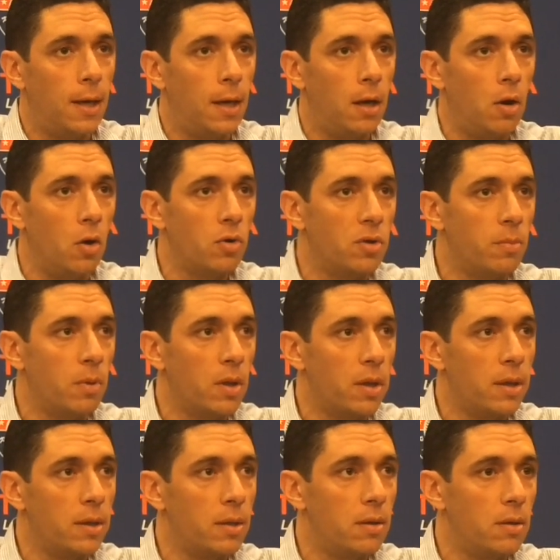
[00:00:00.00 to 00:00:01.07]

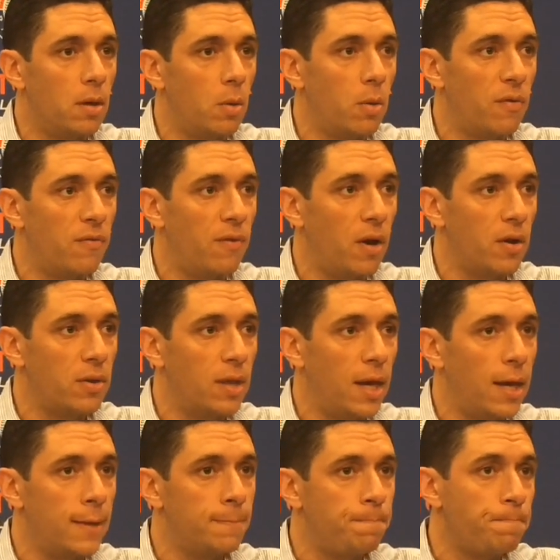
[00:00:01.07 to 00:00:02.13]
Ultimately, you know, we felt
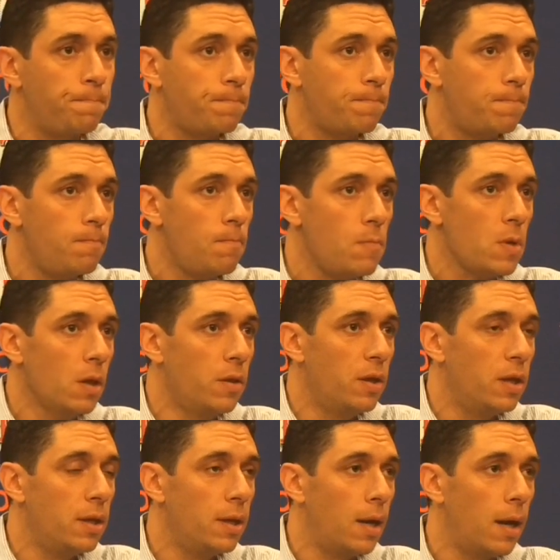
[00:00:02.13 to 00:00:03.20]
that
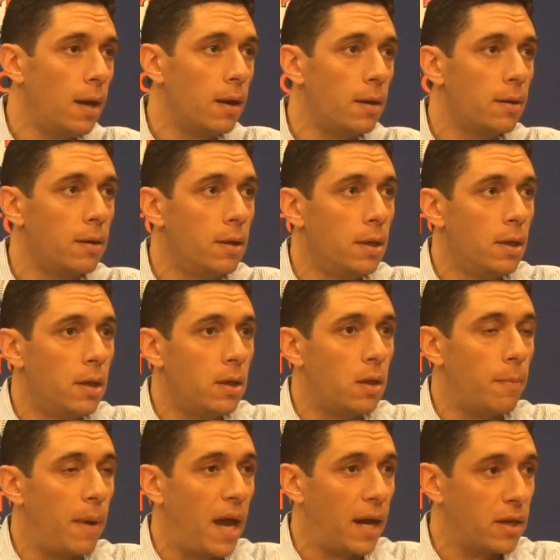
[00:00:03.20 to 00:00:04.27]

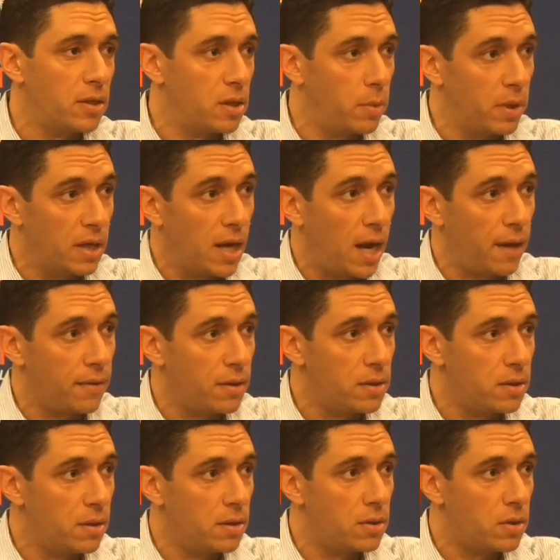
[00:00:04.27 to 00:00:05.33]
the package that we got,
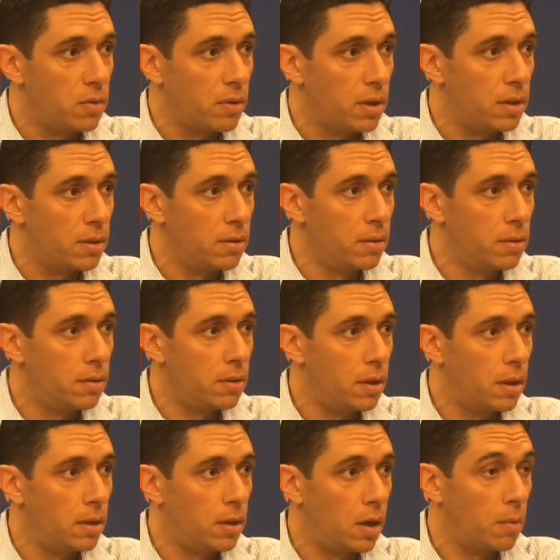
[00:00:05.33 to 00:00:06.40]
these three
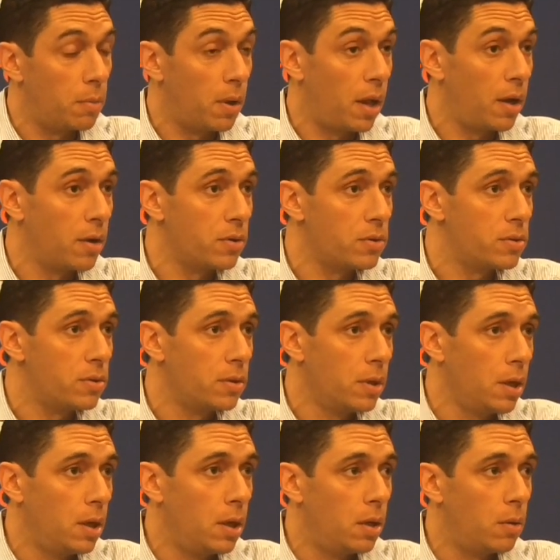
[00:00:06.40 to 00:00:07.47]
young players,
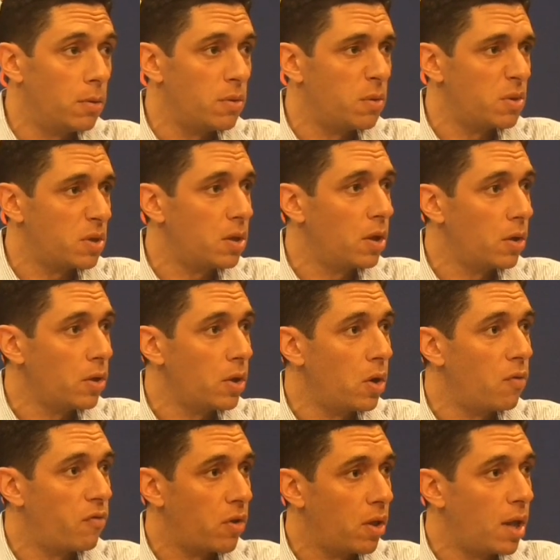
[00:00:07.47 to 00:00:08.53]
was clearly
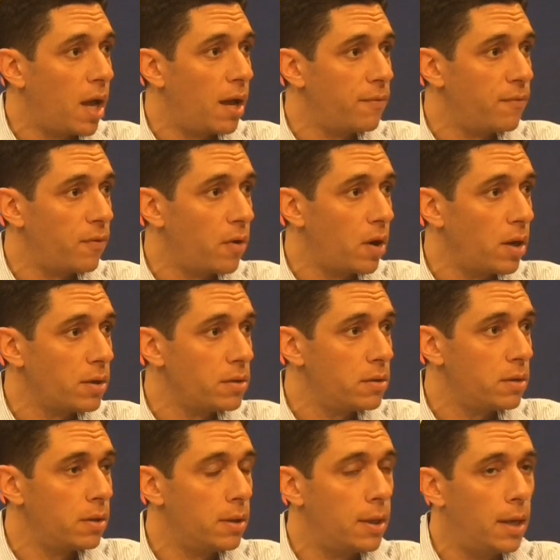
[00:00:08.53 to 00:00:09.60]
over the line for
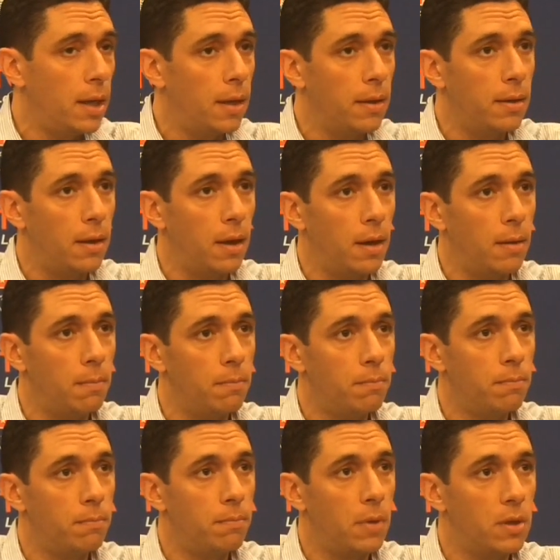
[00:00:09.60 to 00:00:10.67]
us, and
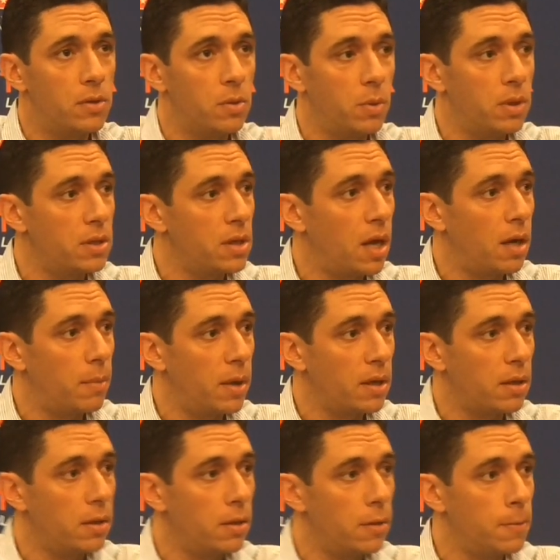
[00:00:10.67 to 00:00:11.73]
so we decided to
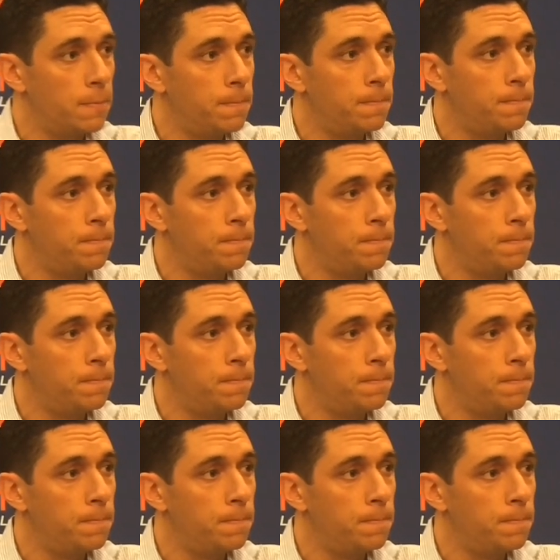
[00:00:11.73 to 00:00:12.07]
make the deal.